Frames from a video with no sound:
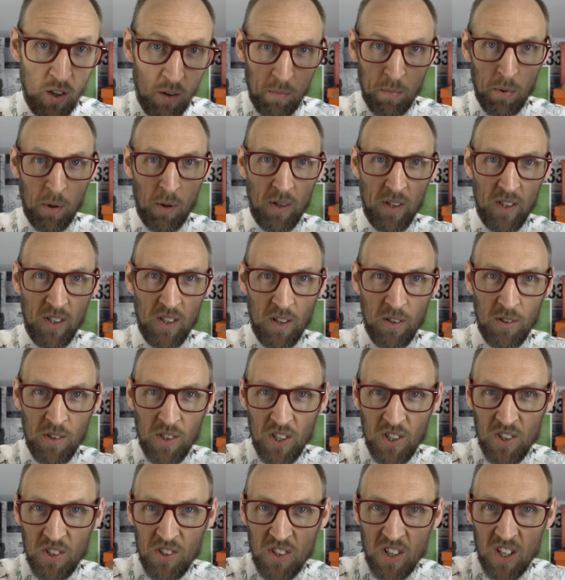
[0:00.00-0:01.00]
You've probably
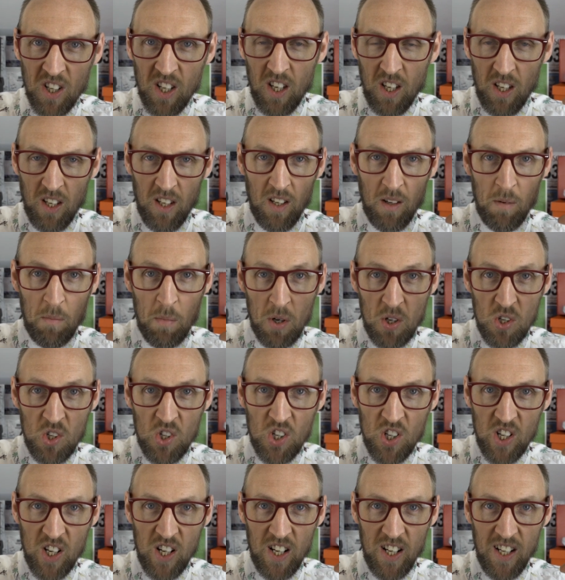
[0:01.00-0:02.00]
noticed I've been
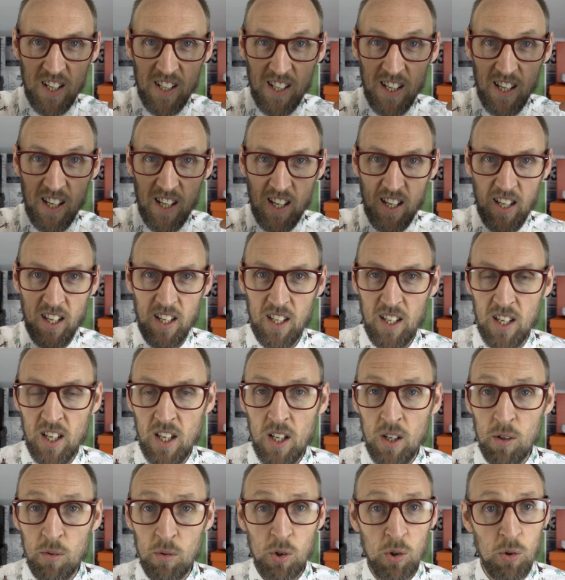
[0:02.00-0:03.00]
sheared here.
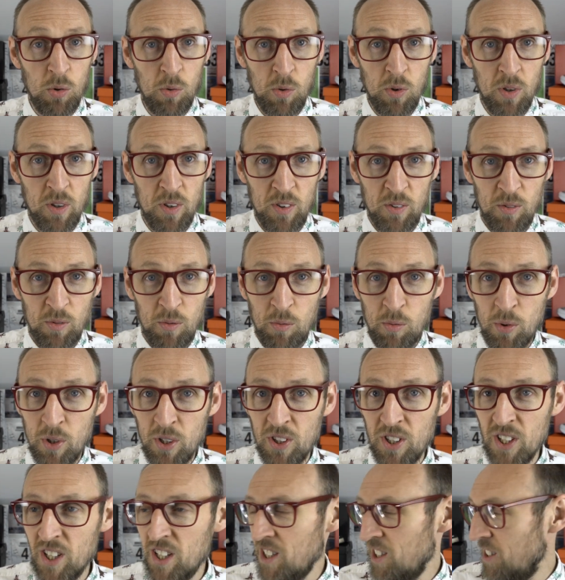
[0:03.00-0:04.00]
Well,
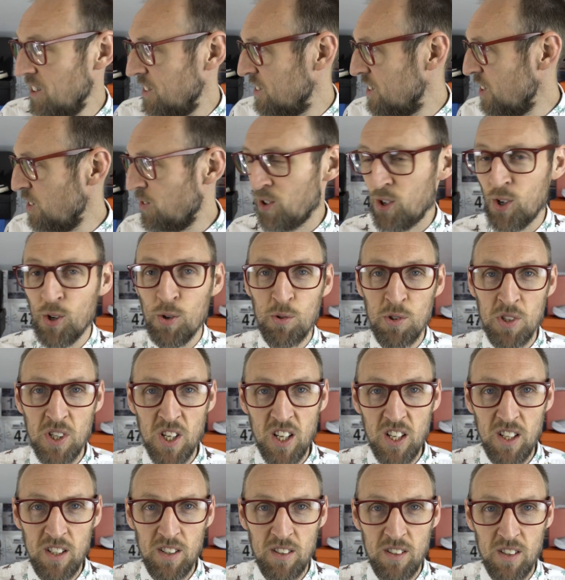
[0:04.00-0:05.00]
with the
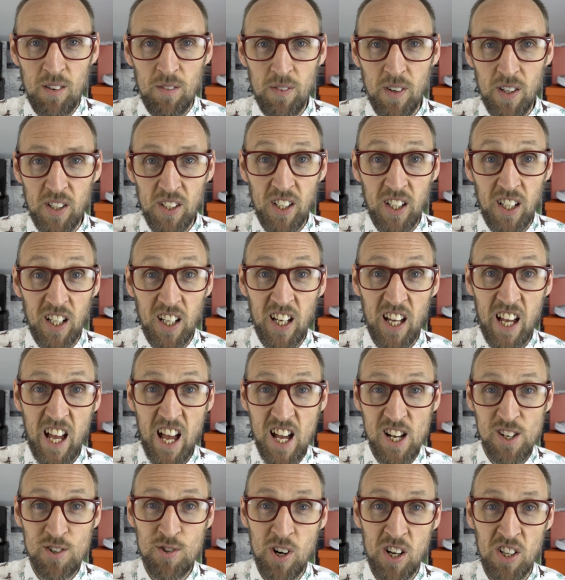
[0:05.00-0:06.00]
difficulty in finding a
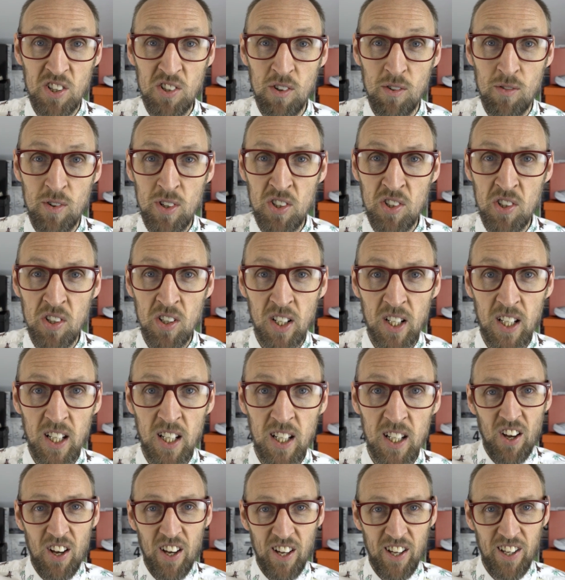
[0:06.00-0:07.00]
hairdresser
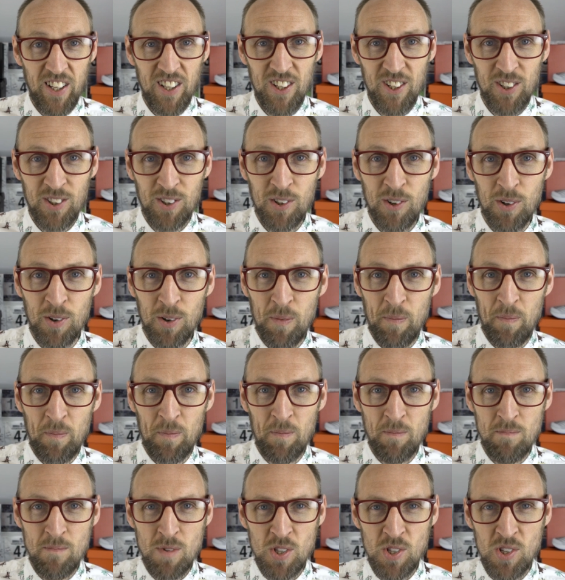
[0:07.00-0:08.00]
recently, I got
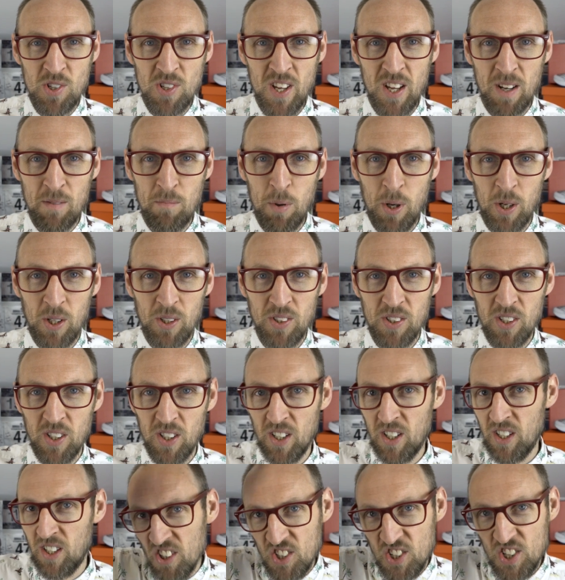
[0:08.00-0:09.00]
Mrs. Eddbud
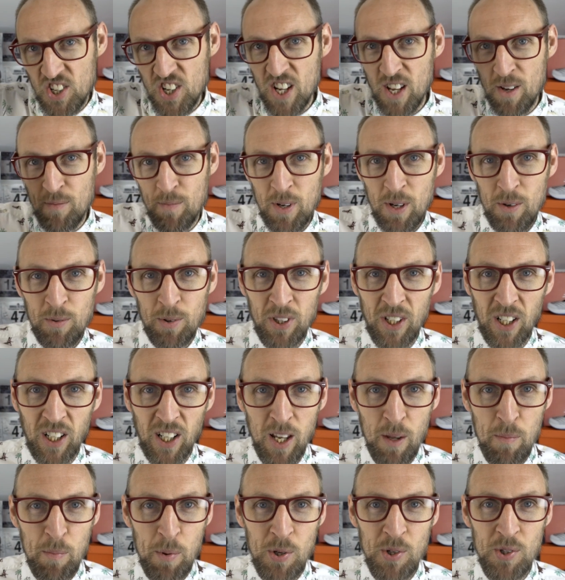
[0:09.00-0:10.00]
to shear me with the
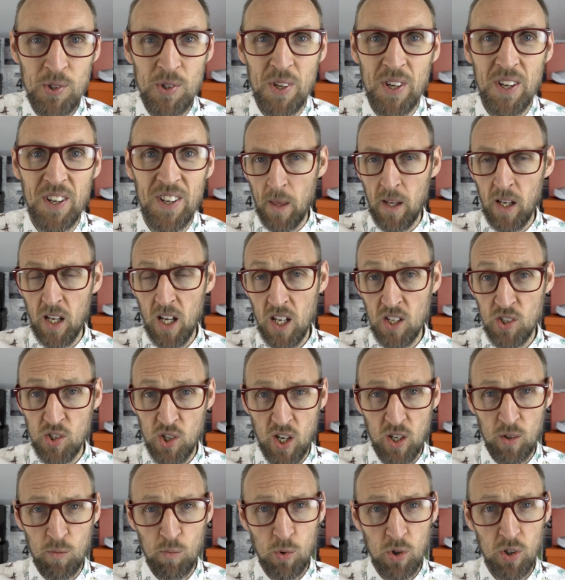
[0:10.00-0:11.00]
clippers. It has
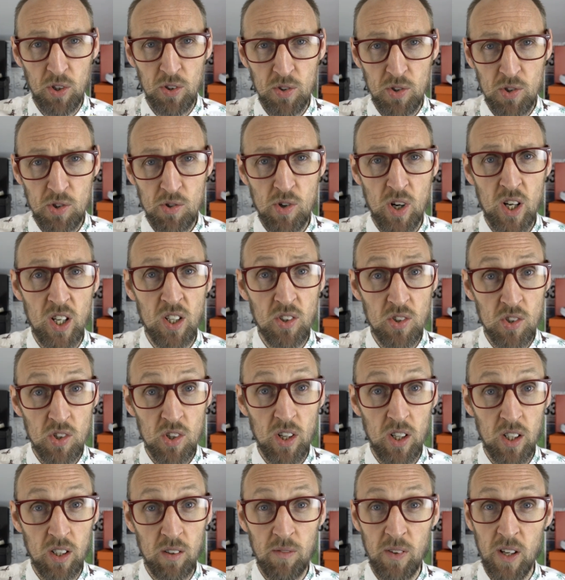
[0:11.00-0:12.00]
had one strange
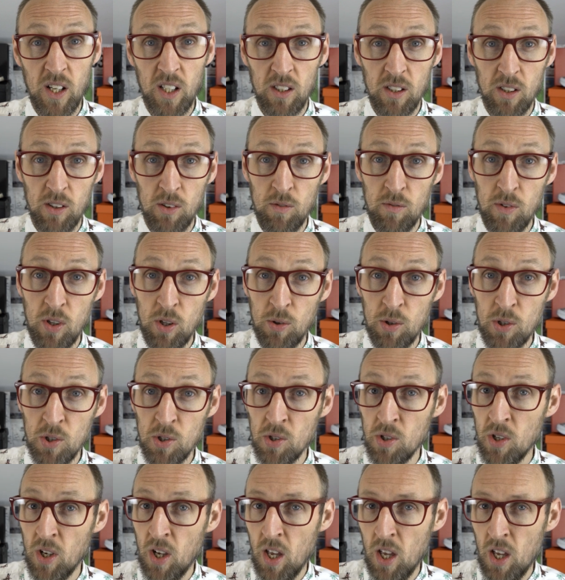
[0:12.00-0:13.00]
side effect though,
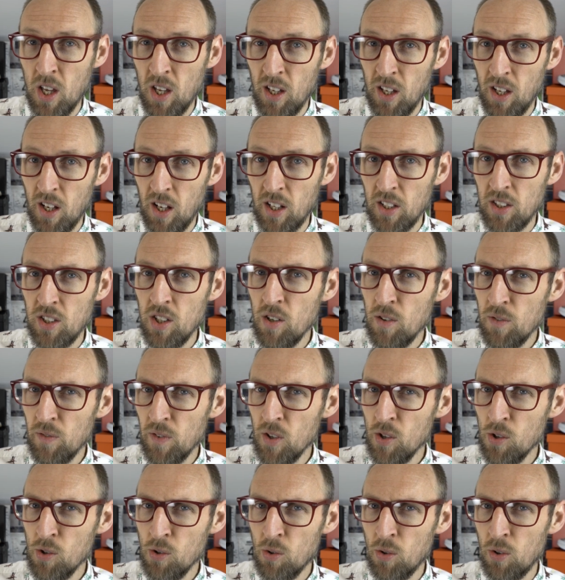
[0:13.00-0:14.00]
viewers. I do
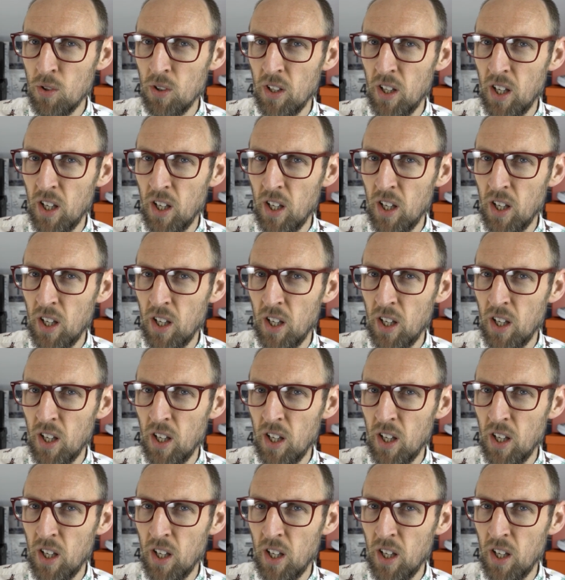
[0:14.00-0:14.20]
feel